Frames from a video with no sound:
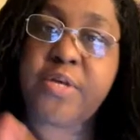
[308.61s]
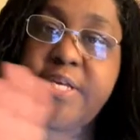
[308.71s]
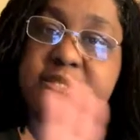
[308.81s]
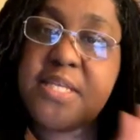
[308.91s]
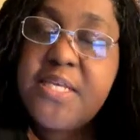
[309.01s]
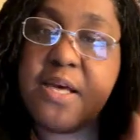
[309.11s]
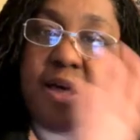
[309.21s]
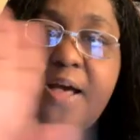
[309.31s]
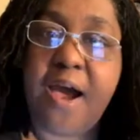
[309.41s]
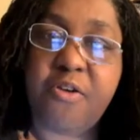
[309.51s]
He's the
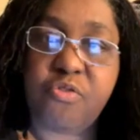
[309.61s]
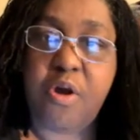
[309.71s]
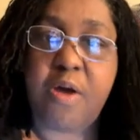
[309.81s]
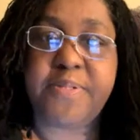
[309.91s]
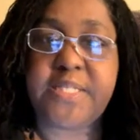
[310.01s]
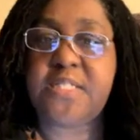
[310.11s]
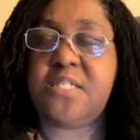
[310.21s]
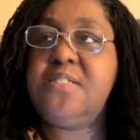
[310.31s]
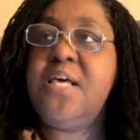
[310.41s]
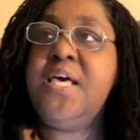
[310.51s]
young heartthrob of this.
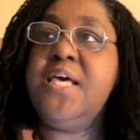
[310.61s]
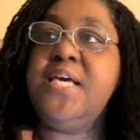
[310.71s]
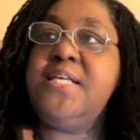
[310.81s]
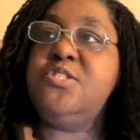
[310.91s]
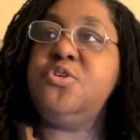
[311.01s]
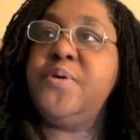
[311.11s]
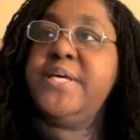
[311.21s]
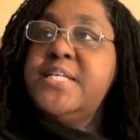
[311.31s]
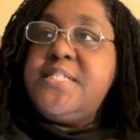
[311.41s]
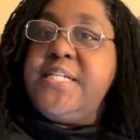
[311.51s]
He's doing
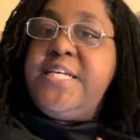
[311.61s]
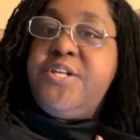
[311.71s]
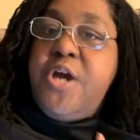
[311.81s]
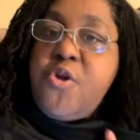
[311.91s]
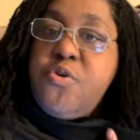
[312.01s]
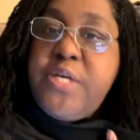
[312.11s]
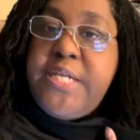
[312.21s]
his Leonardo